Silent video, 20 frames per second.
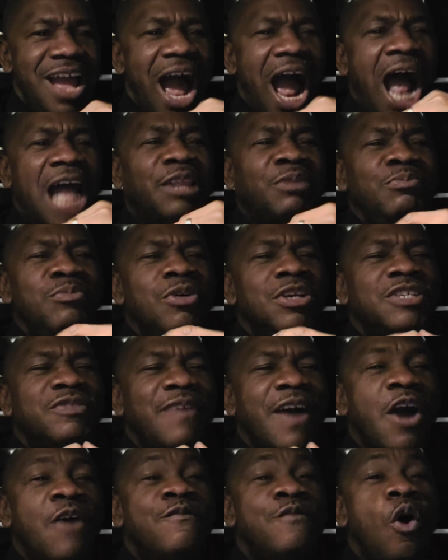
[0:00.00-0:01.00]

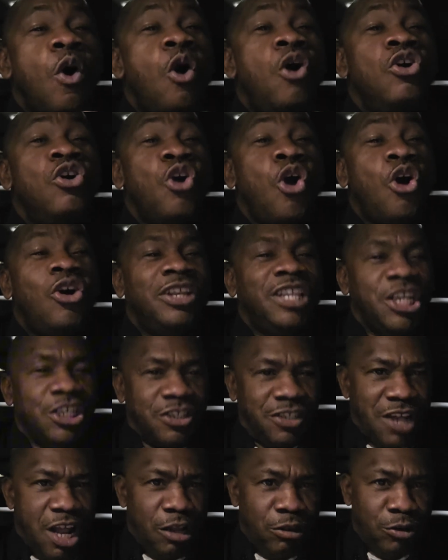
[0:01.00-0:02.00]
atmosphere of
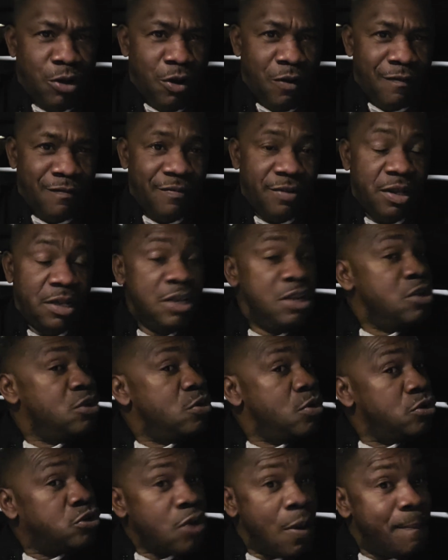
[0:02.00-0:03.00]
unconditional love.
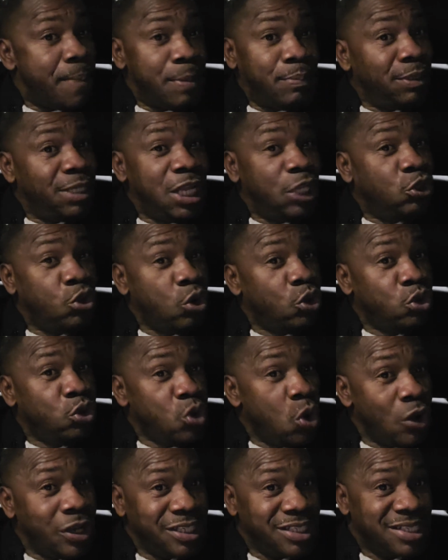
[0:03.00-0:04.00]
Some people, they don't
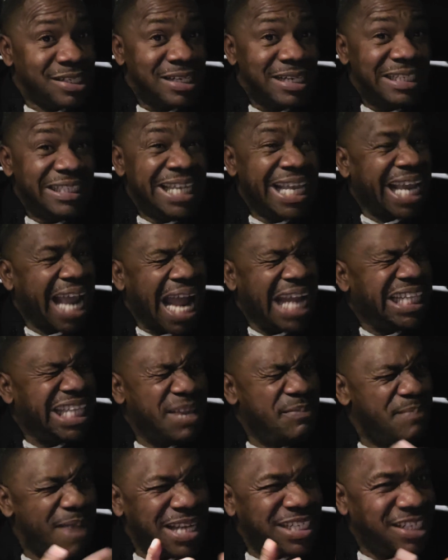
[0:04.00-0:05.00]
know it. They can't
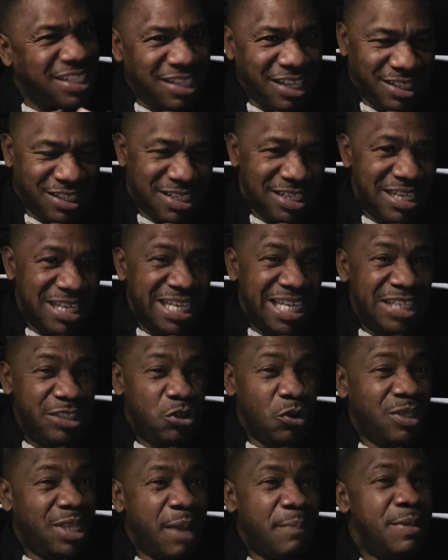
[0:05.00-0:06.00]
imagine it.
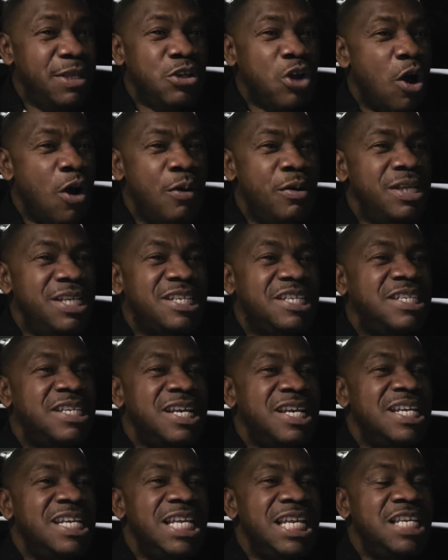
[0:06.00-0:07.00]
To them,
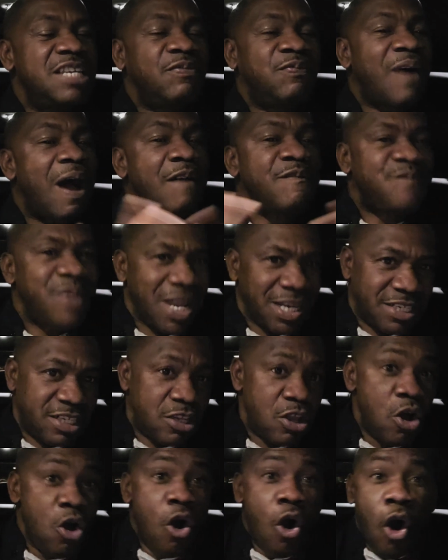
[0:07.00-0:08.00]
it's
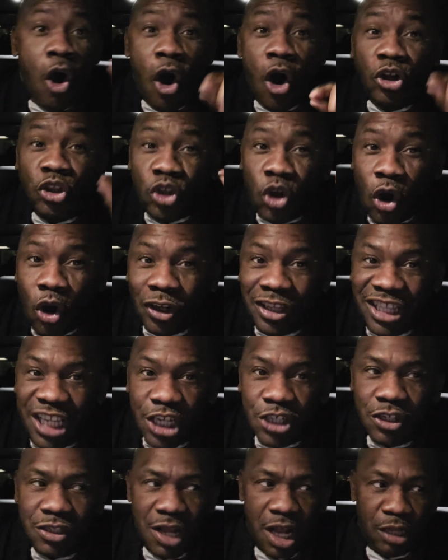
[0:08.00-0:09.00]
far-fetched.
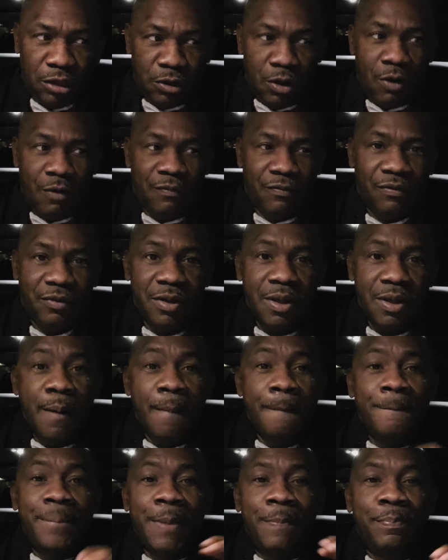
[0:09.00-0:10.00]
Unconditional love.
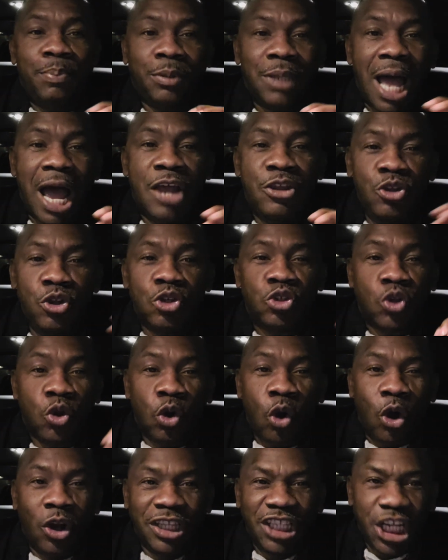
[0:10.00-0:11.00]
People are used to
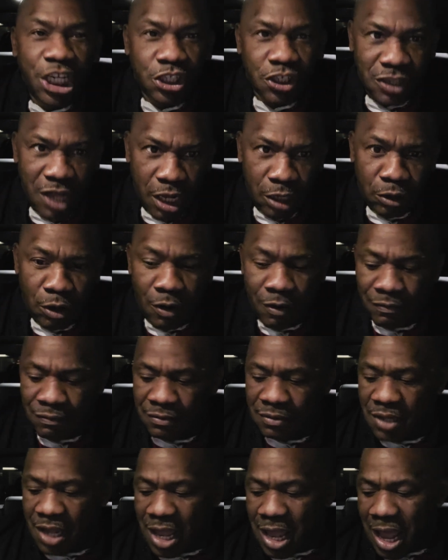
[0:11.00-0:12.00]
conditional love.
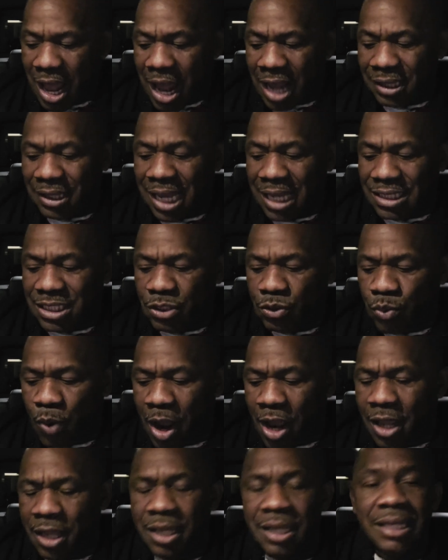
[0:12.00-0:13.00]
And that is
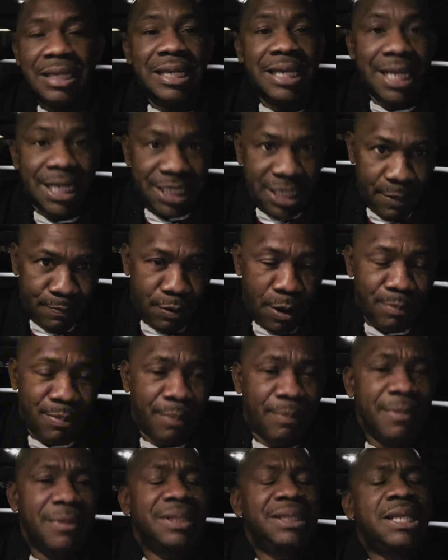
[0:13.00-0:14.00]
why it's a
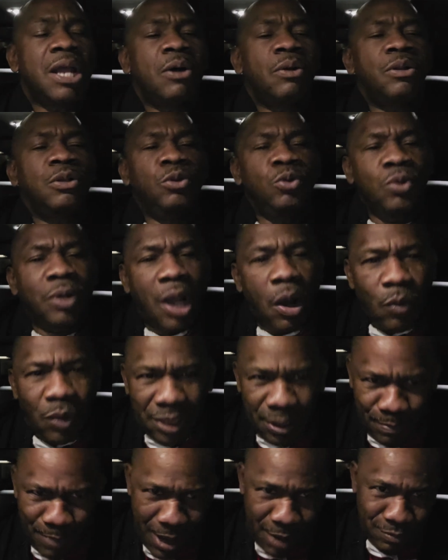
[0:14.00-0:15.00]
problem. Now, look at
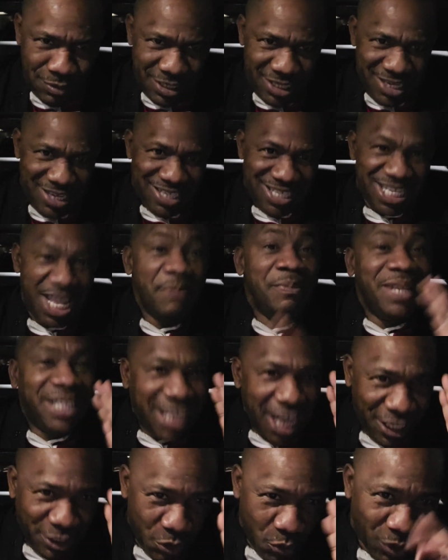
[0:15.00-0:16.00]
what the Bible says. Let me
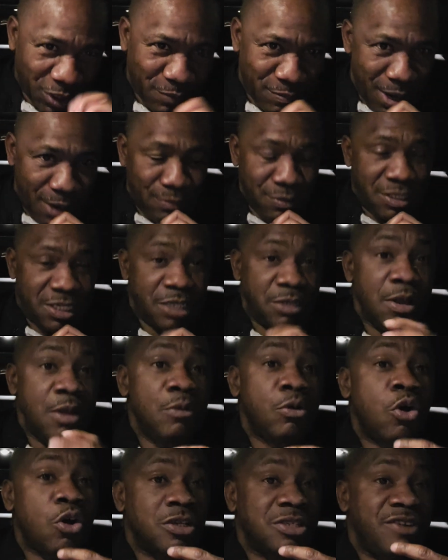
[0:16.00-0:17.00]
tell you what the Bible says.
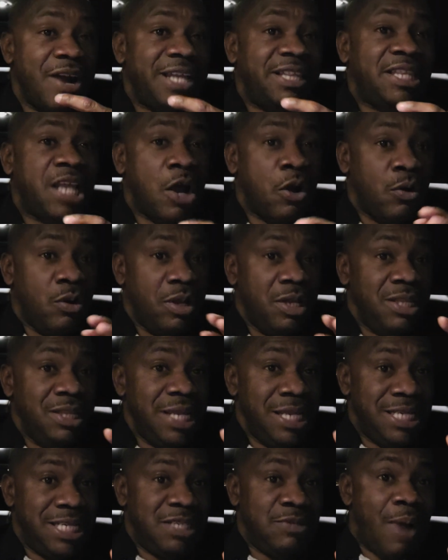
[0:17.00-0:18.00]
Because right now,
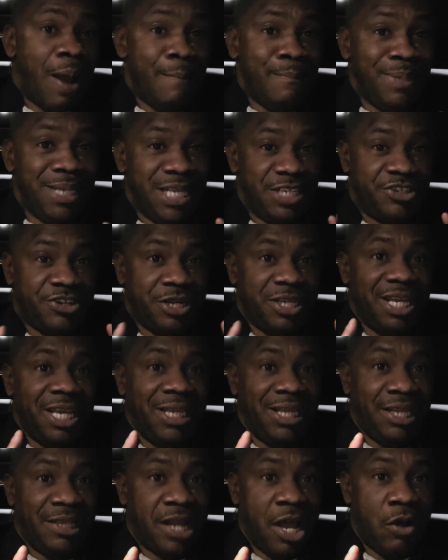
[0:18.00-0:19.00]
this is, I'm ministering
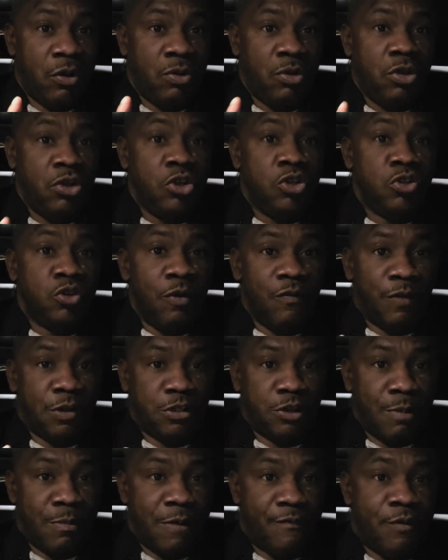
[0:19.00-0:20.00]
healing now. So for
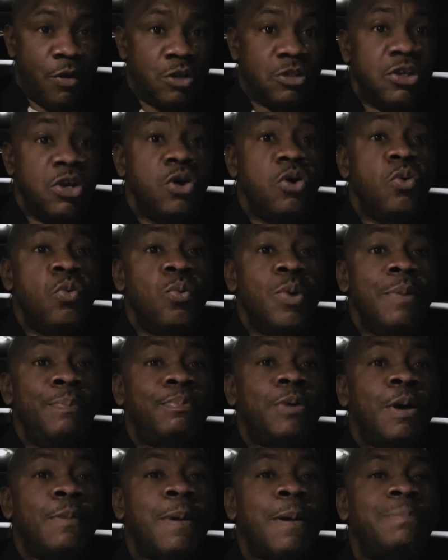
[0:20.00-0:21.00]
some of us, we
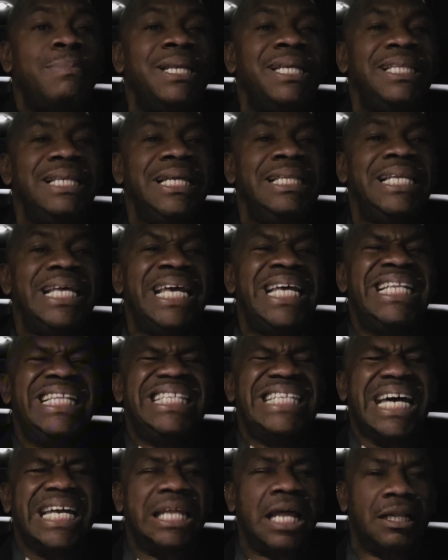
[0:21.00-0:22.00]
probably need
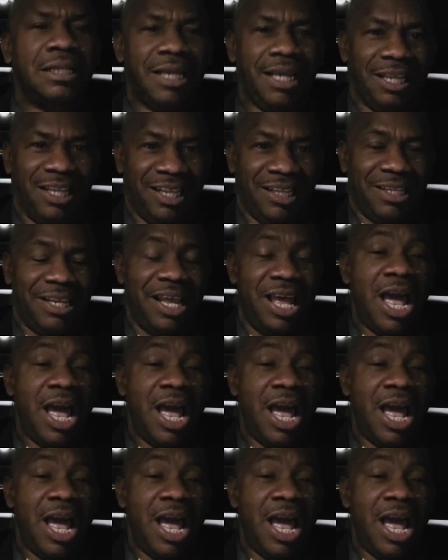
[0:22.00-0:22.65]
internal healing.